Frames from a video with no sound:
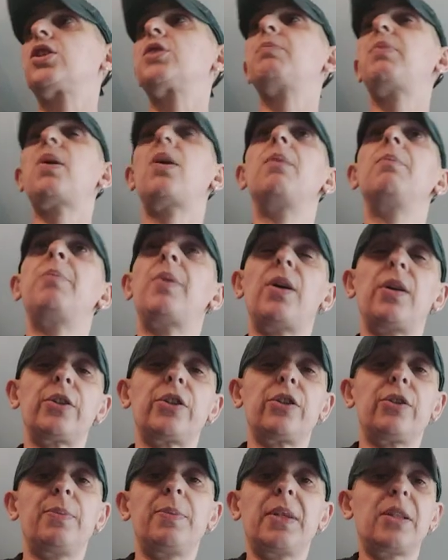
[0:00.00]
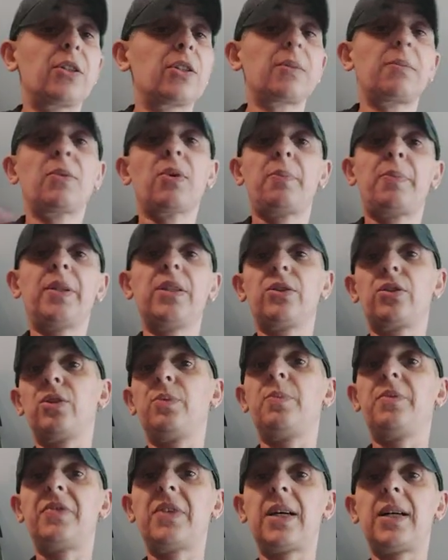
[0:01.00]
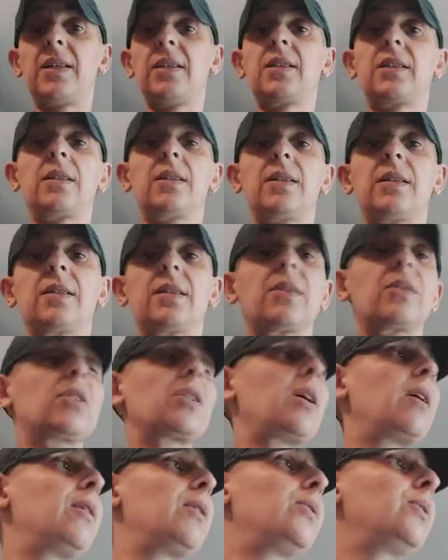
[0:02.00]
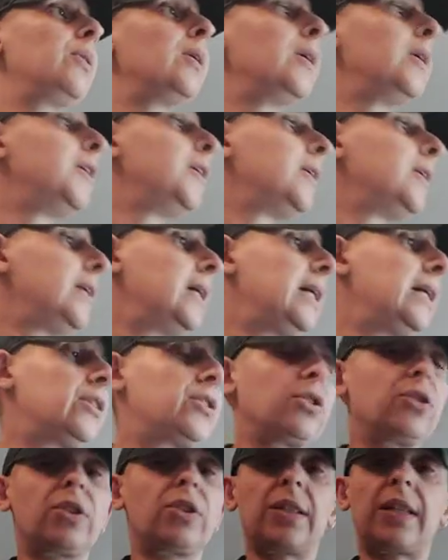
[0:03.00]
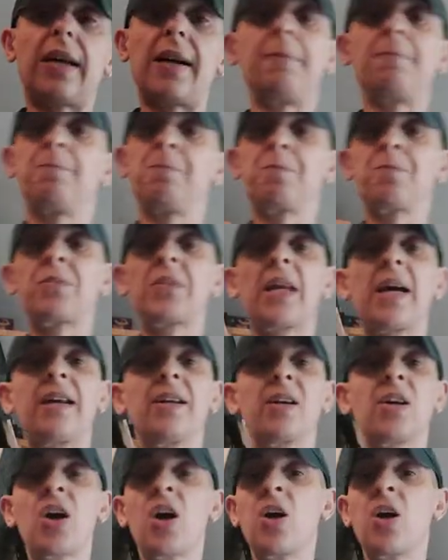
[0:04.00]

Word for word: just part and partial because I'm not being supervised. So it does that. And I